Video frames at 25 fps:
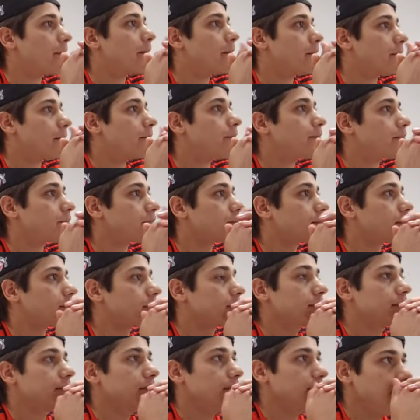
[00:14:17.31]

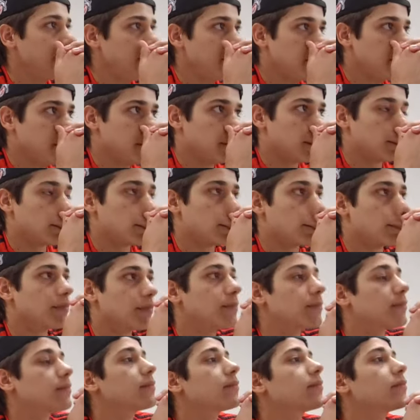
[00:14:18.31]
in your station,
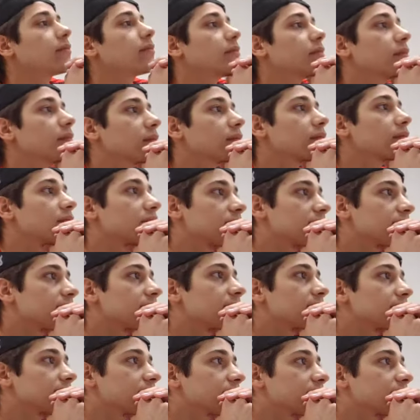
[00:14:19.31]
but with this driven
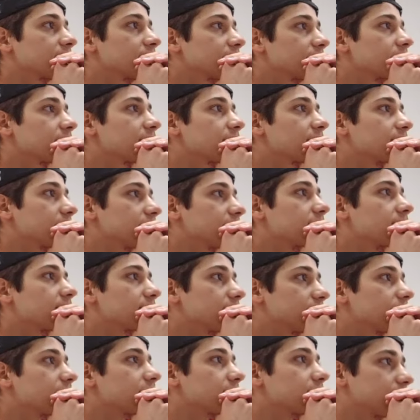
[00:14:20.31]
by a AC
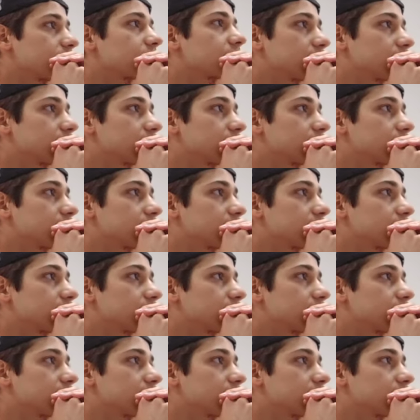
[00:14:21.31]
model.